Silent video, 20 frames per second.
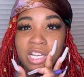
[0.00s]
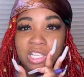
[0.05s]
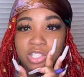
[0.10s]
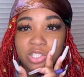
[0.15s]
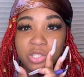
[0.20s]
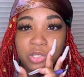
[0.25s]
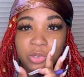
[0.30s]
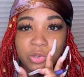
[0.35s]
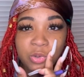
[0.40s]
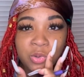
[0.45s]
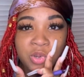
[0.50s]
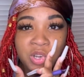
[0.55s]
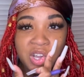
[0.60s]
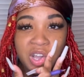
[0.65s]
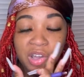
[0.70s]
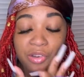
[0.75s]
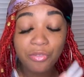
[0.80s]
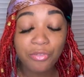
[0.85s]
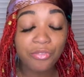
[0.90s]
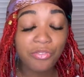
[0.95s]
Too
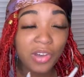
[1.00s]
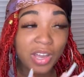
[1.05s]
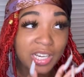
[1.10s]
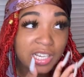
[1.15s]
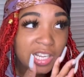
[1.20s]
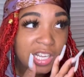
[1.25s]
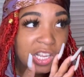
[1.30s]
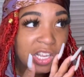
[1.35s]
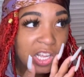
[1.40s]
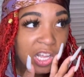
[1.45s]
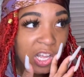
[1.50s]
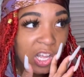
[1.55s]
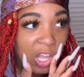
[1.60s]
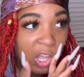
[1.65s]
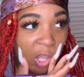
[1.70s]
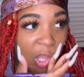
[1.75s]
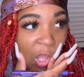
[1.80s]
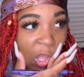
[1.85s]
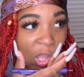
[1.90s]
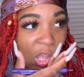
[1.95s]
funny.
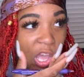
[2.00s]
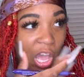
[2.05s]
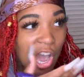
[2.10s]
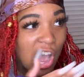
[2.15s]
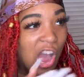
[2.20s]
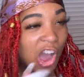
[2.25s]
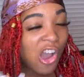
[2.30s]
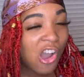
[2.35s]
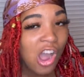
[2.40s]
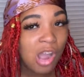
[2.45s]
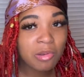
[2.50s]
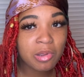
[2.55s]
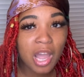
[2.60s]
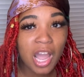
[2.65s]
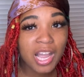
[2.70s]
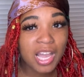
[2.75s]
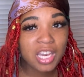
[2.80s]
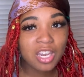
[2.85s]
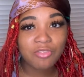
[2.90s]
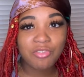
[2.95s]
Oh, I
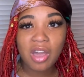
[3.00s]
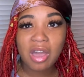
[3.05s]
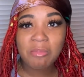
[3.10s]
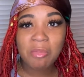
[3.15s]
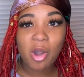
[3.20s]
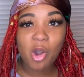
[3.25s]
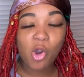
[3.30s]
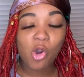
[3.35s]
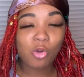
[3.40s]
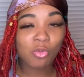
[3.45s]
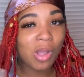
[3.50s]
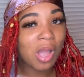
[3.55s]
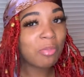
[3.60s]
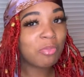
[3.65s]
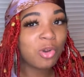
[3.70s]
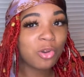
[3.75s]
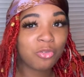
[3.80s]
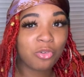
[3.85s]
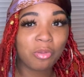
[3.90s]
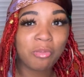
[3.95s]
gotta find my old rap
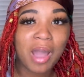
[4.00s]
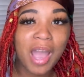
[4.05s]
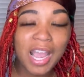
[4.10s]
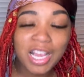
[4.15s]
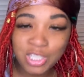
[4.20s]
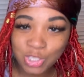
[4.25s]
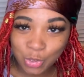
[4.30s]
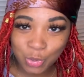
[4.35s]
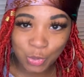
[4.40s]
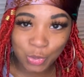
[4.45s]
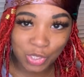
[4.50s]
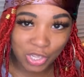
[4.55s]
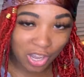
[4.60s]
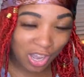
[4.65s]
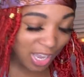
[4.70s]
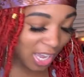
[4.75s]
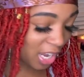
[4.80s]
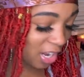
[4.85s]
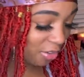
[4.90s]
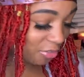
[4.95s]
book from high school, y'all. I
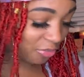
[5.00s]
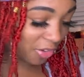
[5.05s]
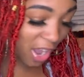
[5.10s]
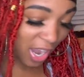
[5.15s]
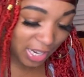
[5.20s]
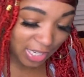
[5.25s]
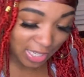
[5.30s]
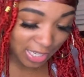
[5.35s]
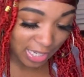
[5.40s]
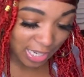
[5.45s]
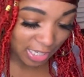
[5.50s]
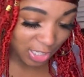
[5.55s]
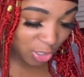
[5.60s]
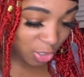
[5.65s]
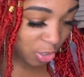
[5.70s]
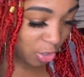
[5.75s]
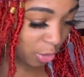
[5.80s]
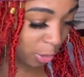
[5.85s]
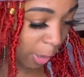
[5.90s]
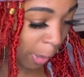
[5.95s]
gotta find it, I
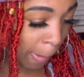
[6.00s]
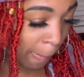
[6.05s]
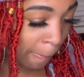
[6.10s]
did.